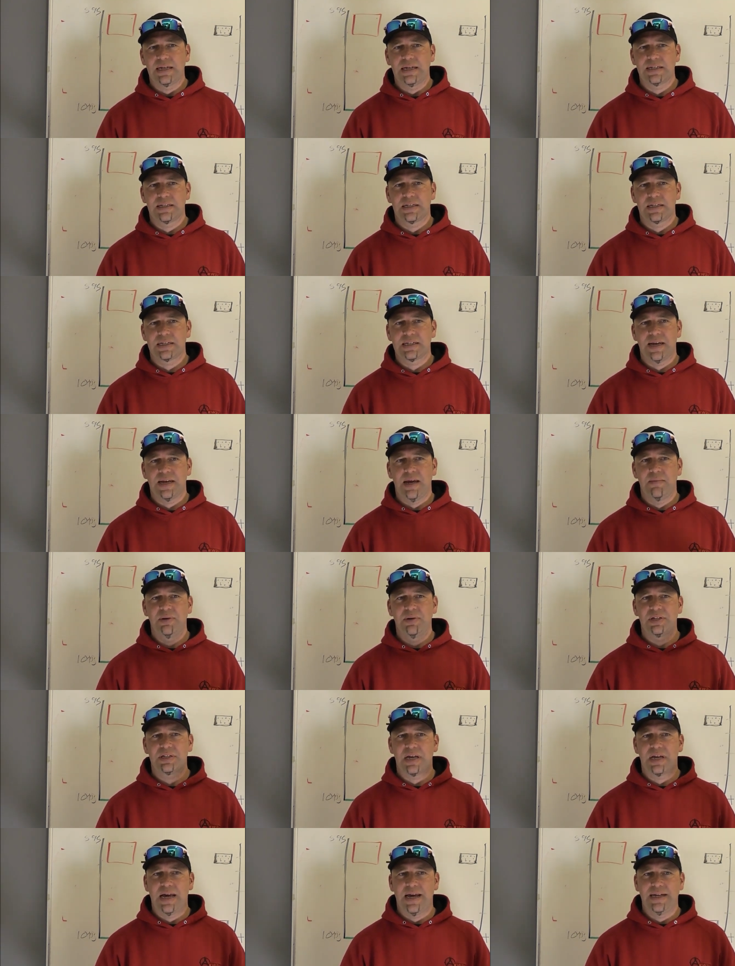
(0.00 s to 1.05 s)
isn't the same
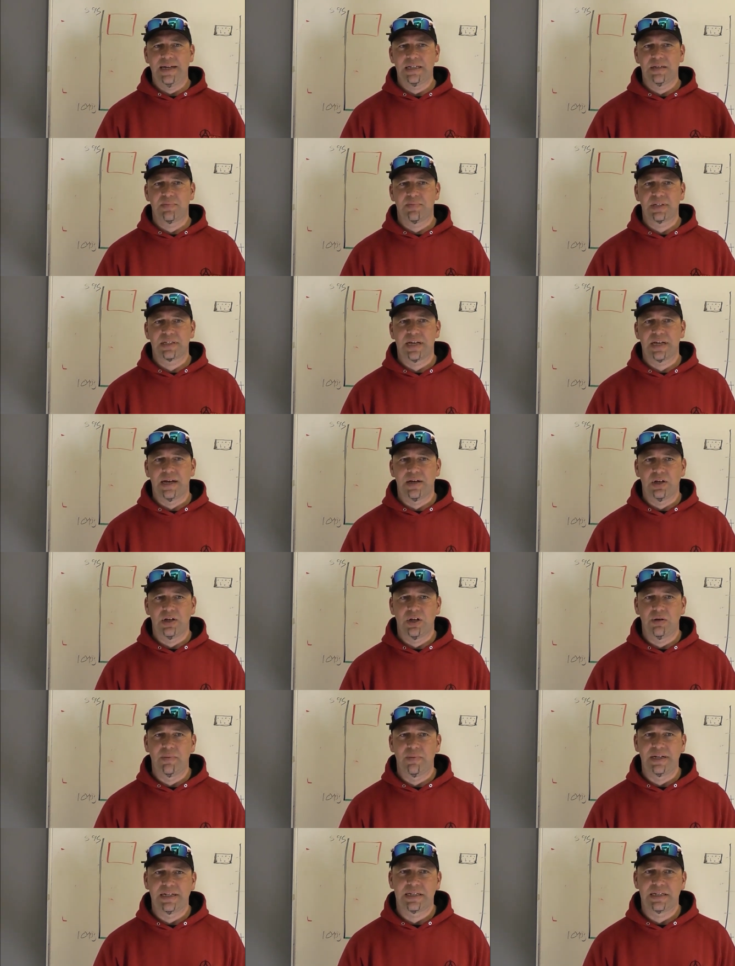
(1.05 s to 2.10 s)
as 80%
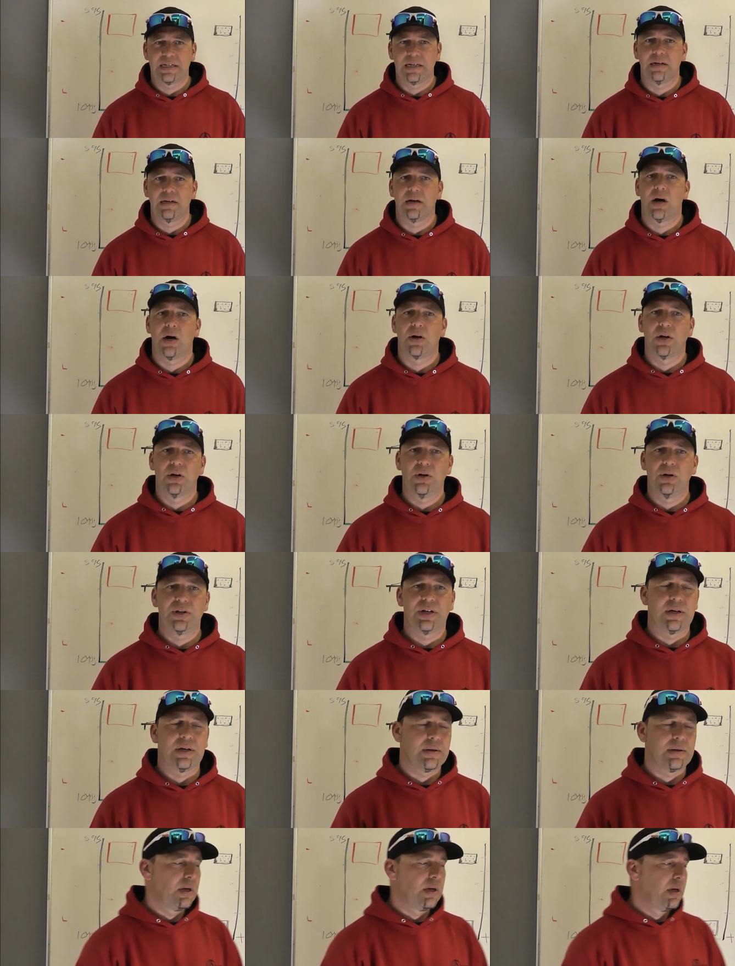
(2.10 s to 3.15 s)
humidity on another.